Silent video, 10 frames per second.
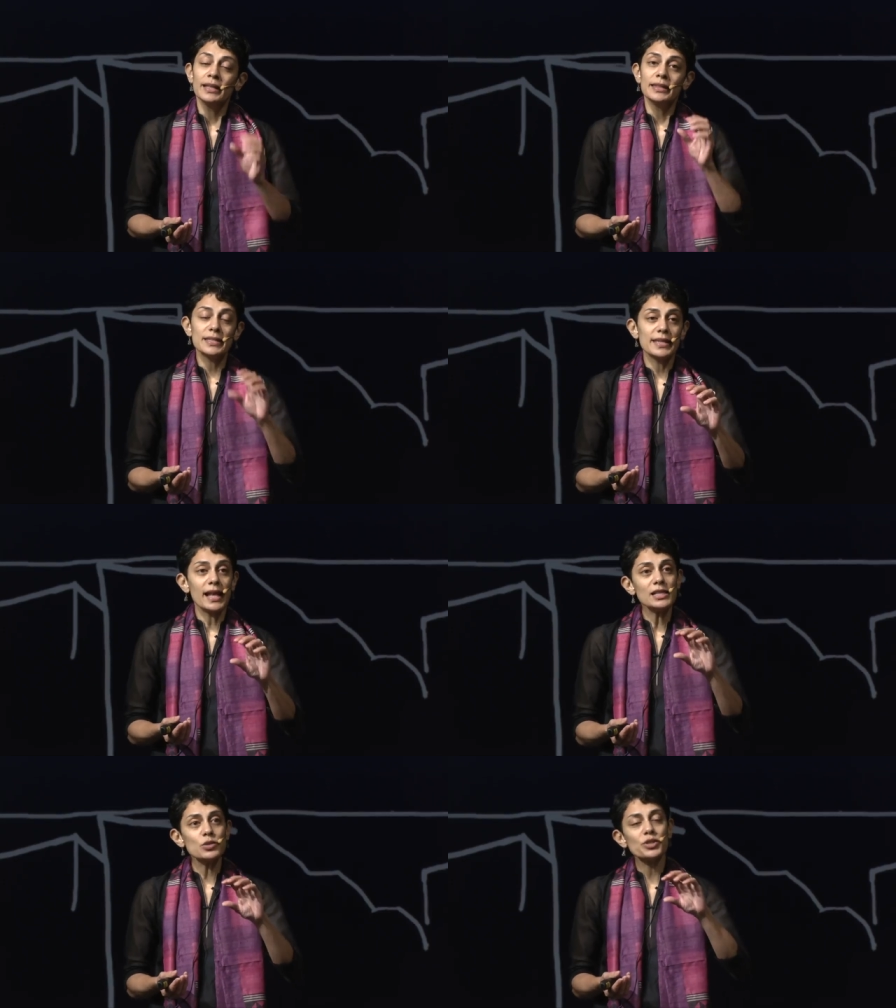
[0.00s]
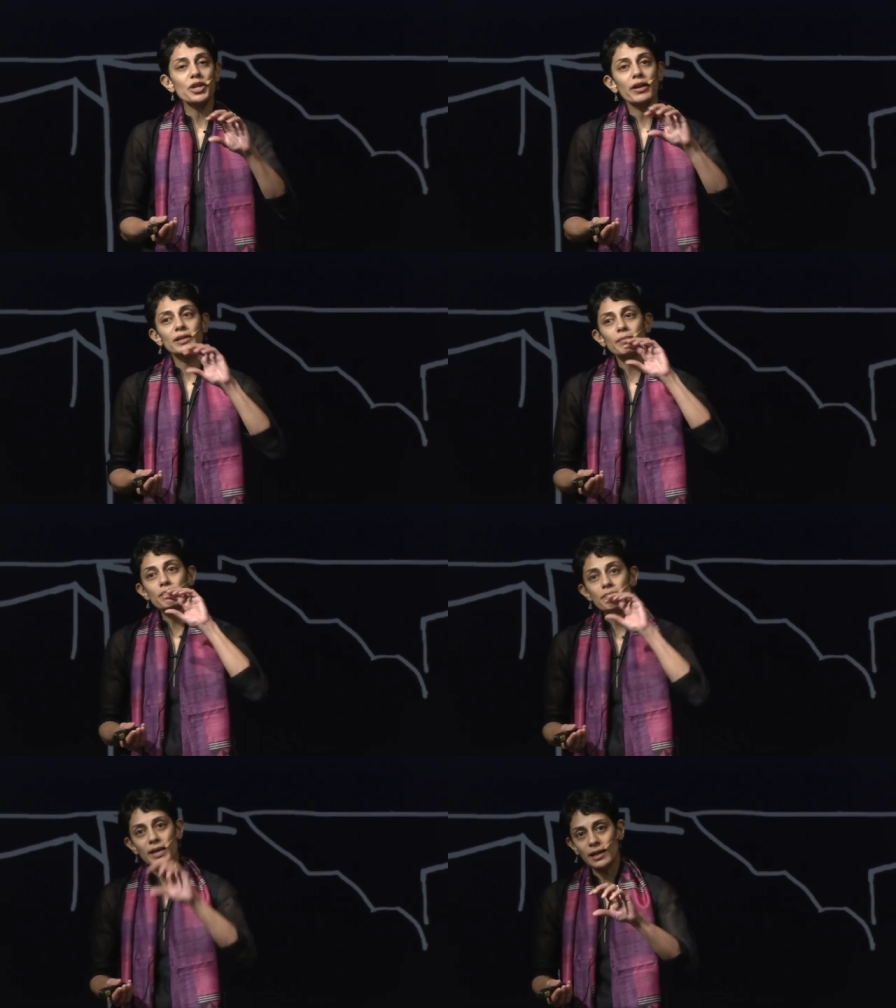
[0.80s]
The cells which are in
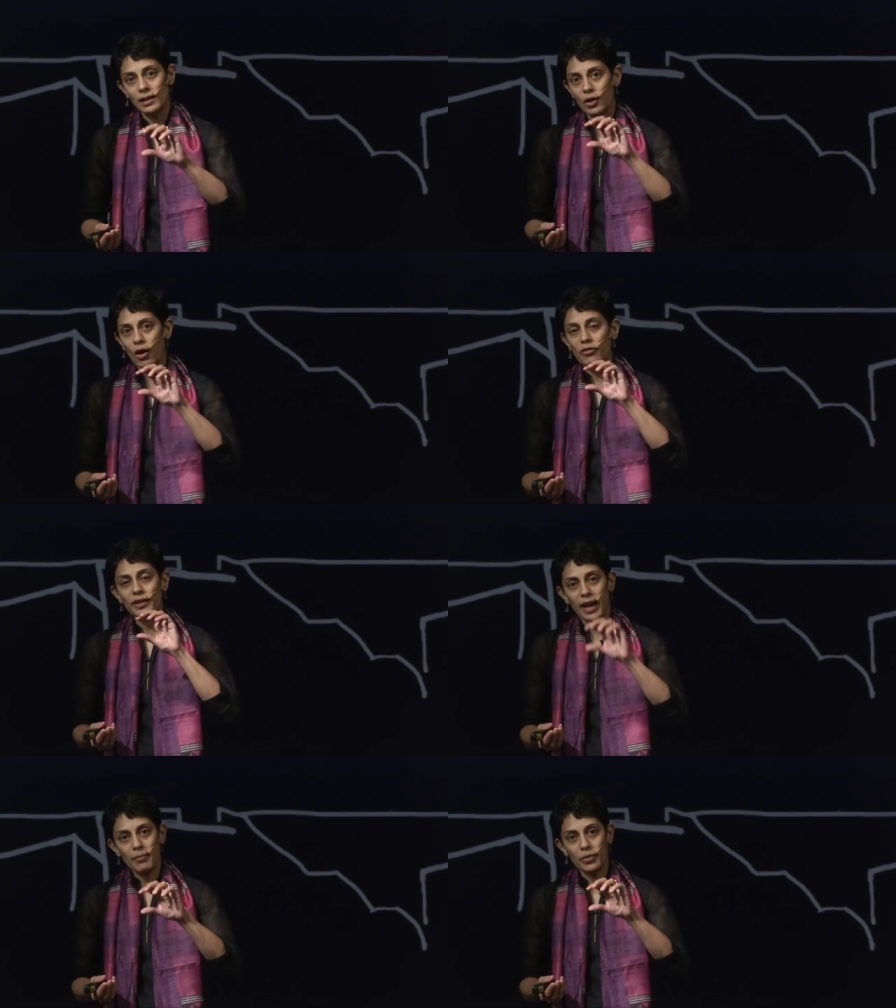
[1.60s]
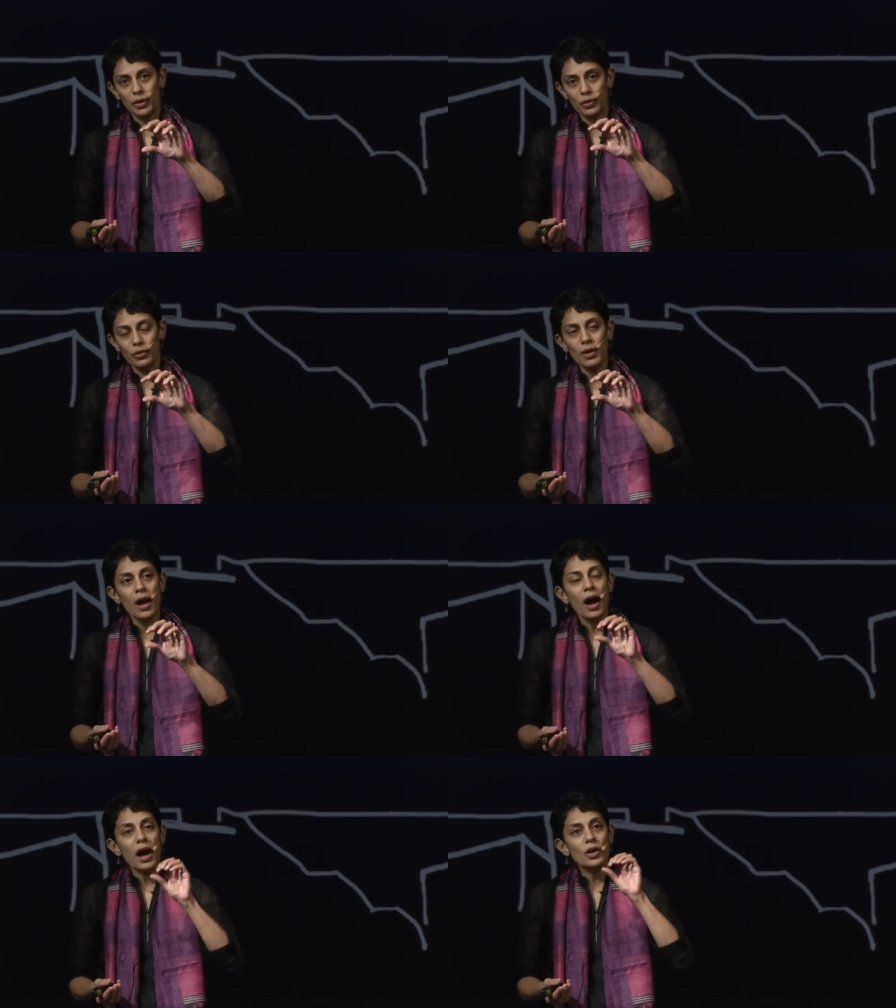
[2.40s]
the middle of the embryo
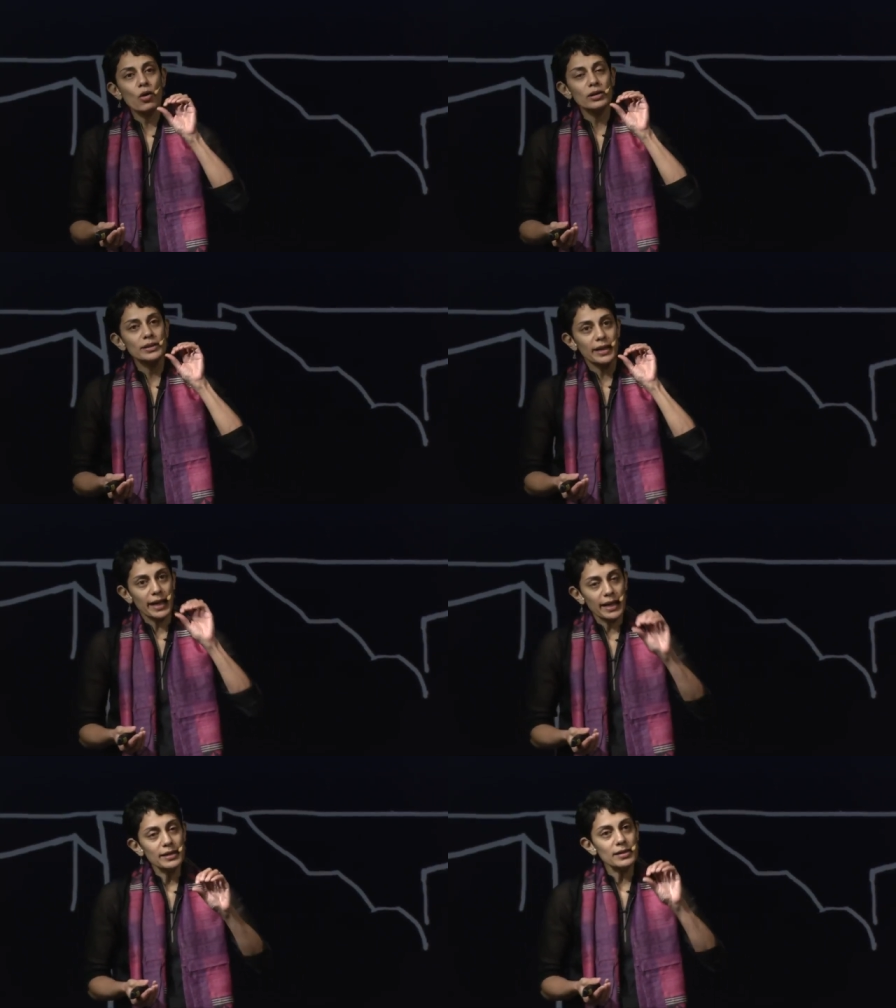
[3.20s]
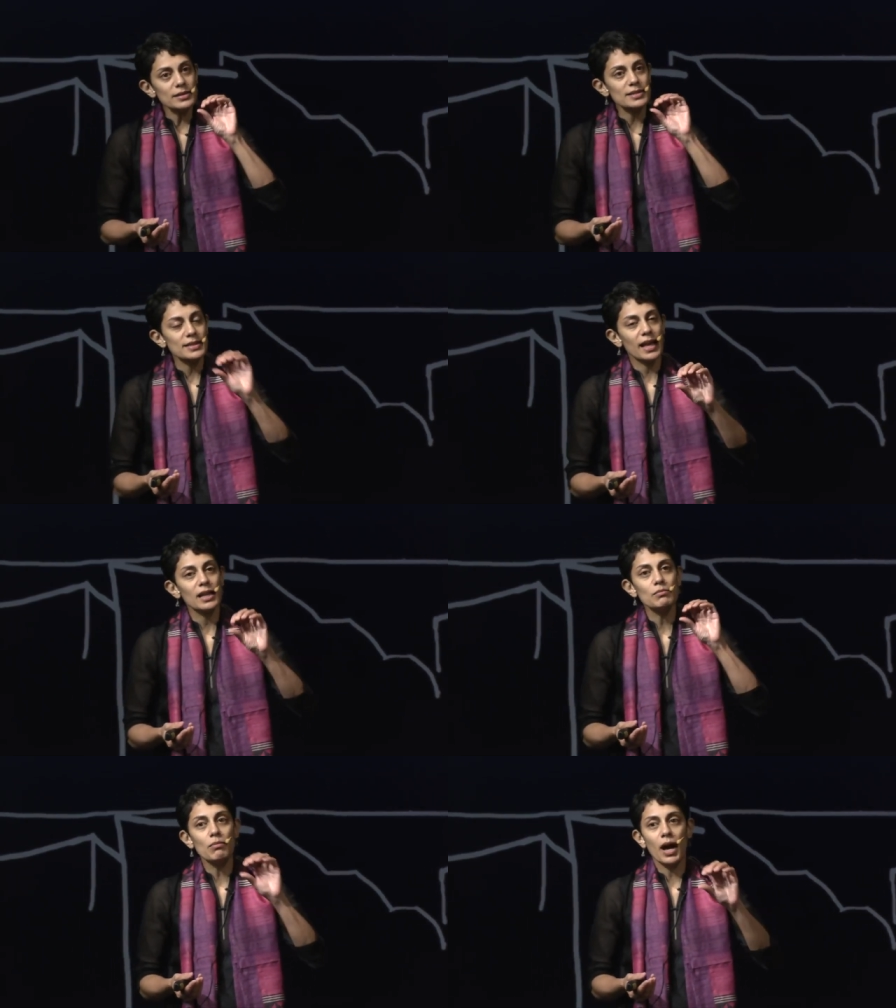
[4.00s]
are called the inner
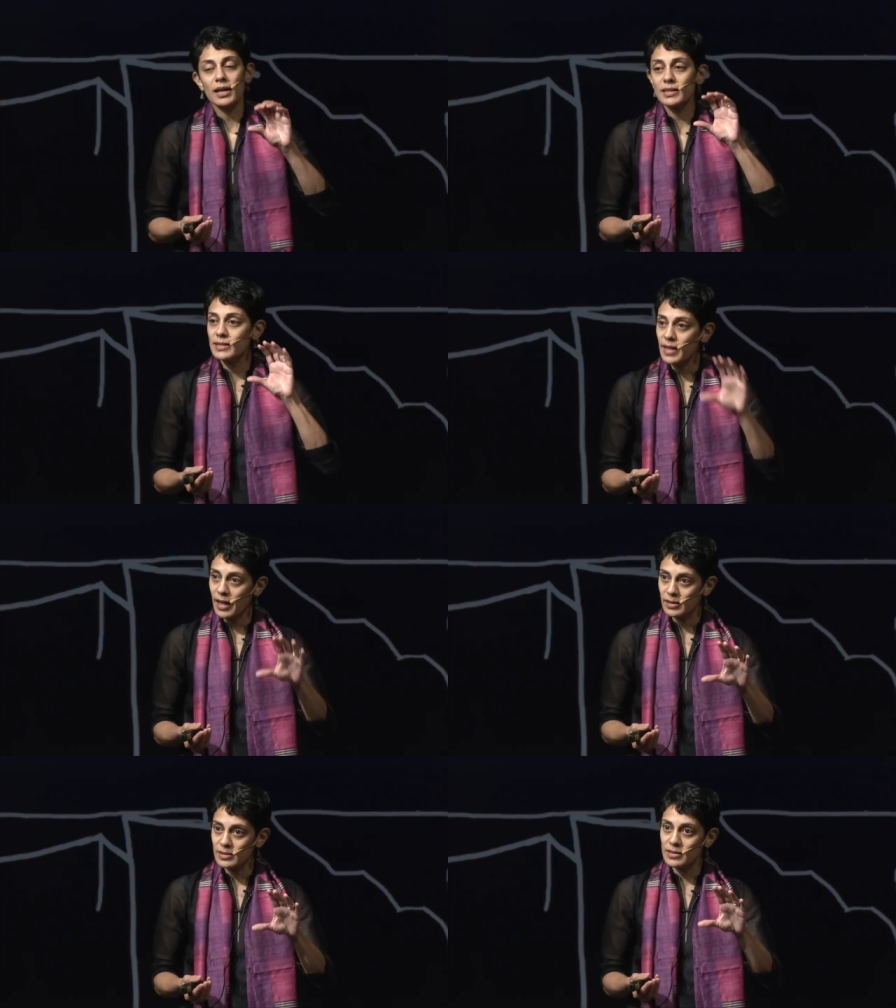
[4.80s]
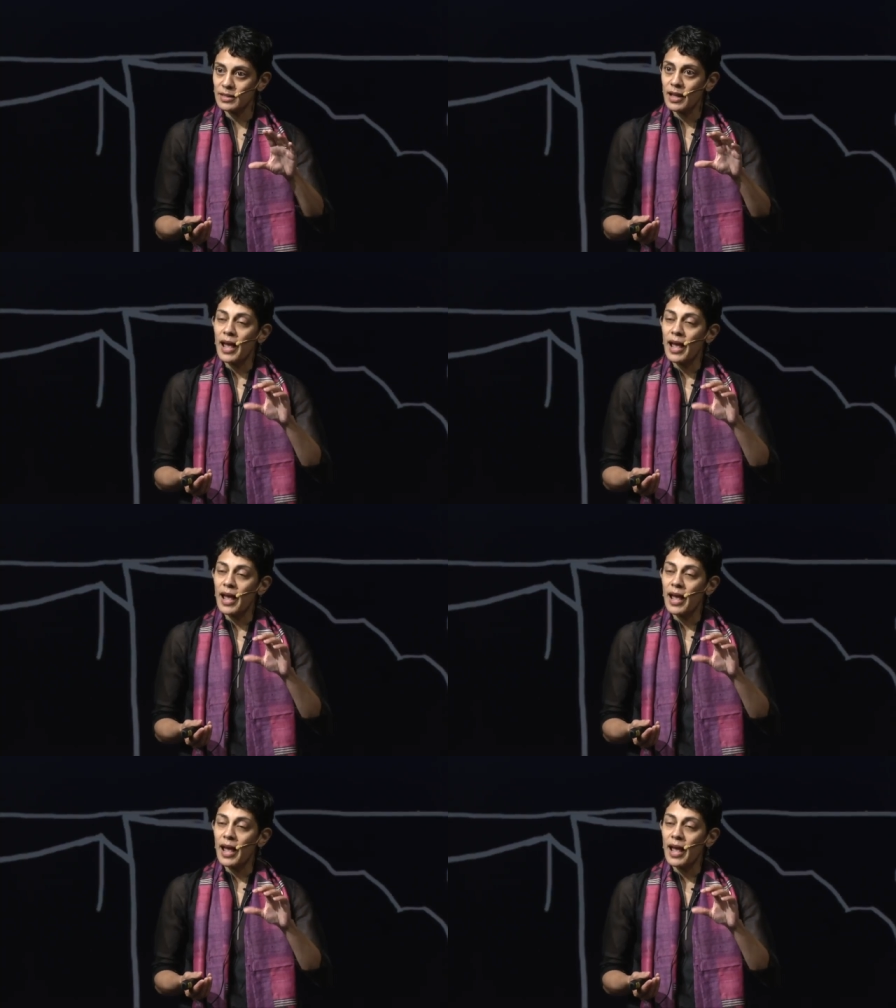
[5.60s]
cell mass cells.